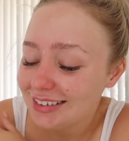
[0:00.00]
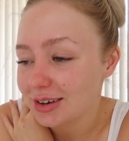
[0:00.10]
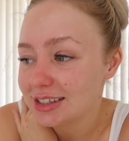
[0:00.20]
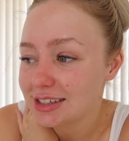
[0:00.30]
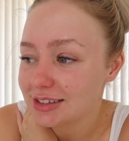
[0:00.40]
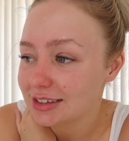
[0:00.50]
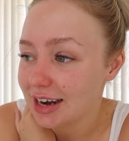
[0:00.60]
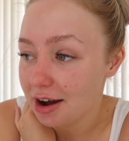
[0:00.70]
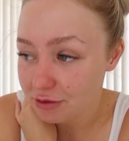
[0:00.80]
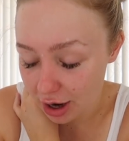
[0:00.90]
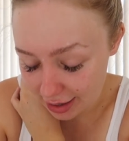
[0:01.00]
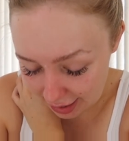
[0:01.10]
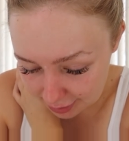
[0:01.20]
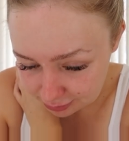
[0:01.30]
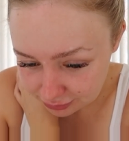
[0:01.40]
So it's now
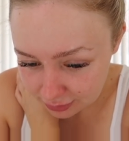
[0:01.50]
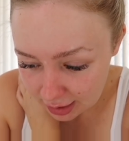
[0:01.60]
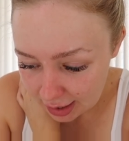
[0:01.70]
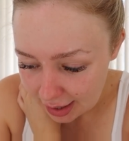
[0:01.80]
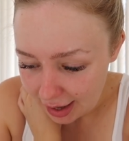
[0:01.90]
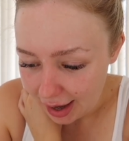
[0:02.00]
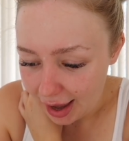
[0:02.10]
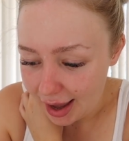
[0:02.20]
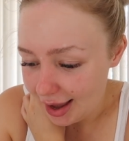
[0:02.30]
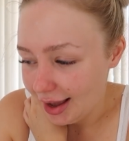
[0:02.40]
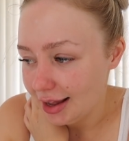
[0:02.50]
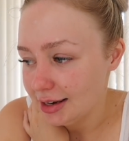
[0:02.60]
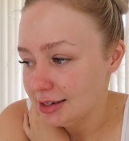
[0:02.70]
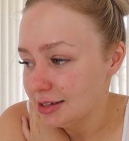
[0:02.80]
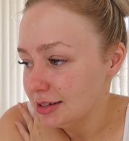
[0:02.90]
Friday
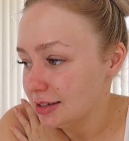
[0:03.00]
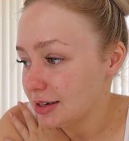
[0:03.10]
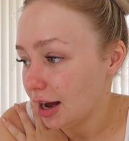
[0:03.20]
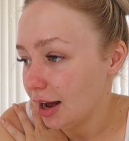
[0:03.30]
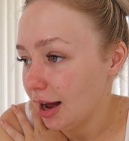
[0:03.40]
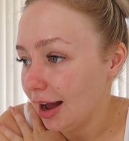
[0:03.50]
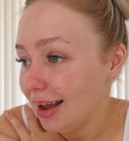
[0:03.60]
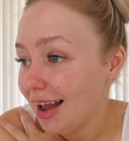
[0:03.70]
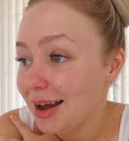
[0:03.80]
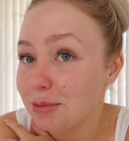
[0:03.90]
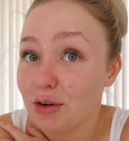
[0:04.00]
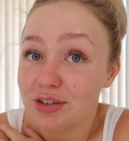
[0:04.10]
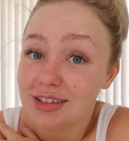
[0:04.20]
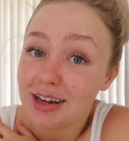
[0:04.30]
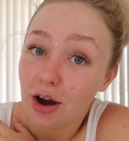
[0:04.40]
and I am
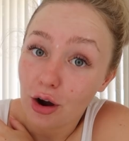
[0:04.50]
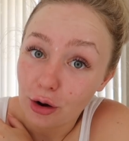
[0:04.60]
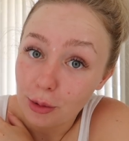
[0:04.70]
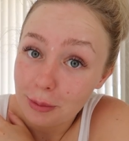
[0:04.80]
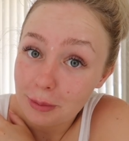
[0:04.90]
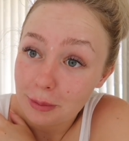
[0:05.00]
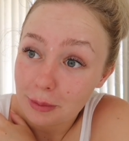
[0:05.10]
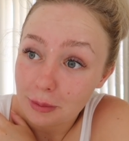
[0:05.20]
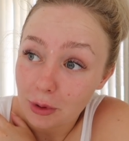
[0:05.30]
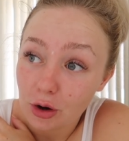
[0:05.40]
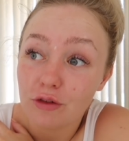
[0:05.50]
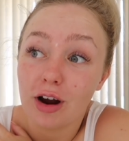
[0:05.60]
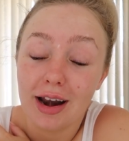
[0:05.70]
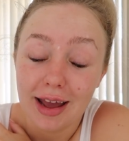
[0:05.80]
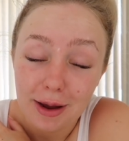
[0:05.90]
obviously at home on a
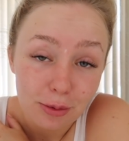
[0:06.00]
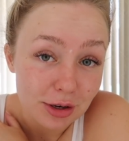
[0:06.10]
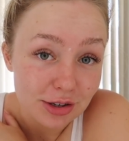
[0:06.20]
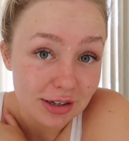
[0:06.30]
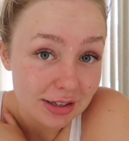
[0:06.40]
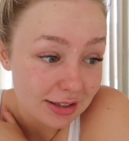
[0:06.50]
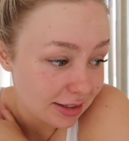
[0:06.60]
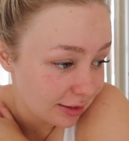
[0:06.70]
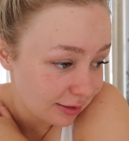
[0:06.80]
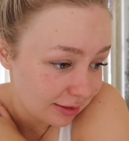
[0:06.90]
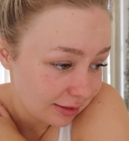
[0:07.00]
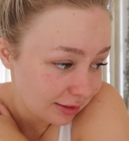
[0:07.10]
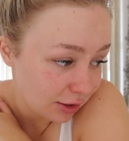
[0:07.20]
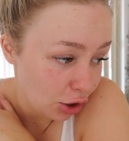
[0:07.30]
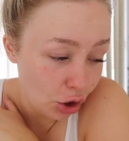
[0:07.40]
Friday, which is
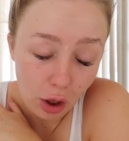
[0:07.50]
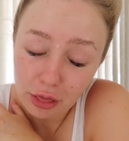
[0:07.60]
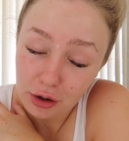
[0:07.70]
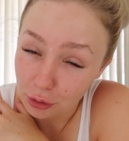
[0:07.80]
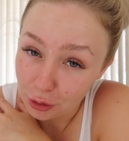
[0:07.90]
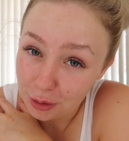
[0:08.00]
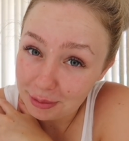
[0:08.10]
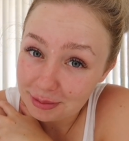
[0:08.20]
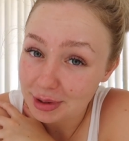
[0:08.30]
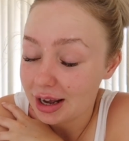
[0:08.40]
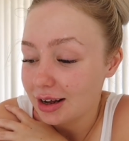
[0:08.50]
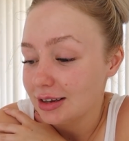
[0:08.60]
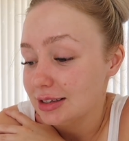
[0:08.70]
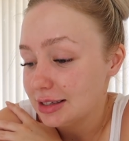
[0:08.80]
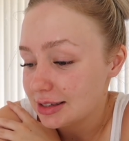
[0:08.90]
not the norm
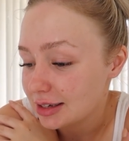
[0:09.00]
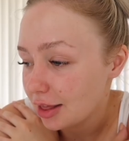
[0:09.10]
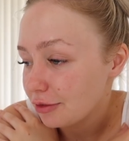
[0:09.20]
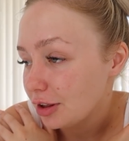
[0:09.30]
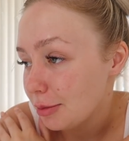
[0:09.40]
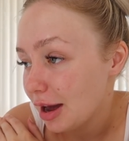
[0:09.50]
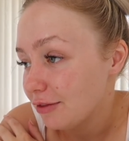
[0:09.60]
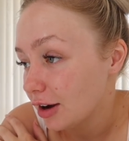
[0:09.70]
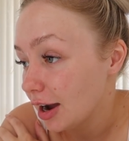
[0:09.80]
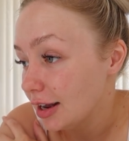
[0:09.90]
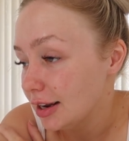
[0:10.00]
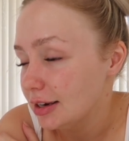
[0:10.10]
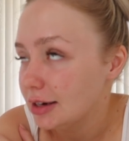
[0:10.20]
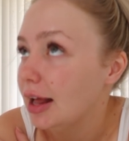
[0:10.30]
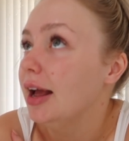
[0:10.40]
because it's another really bad fire day
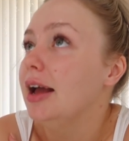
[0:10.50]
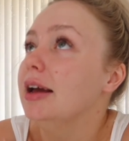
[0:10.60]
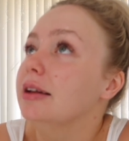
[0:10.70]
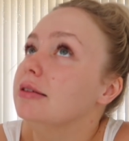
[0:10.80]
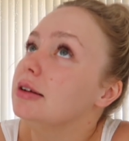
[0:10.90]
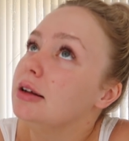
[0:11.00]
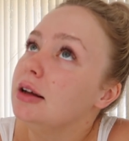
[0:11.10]
today and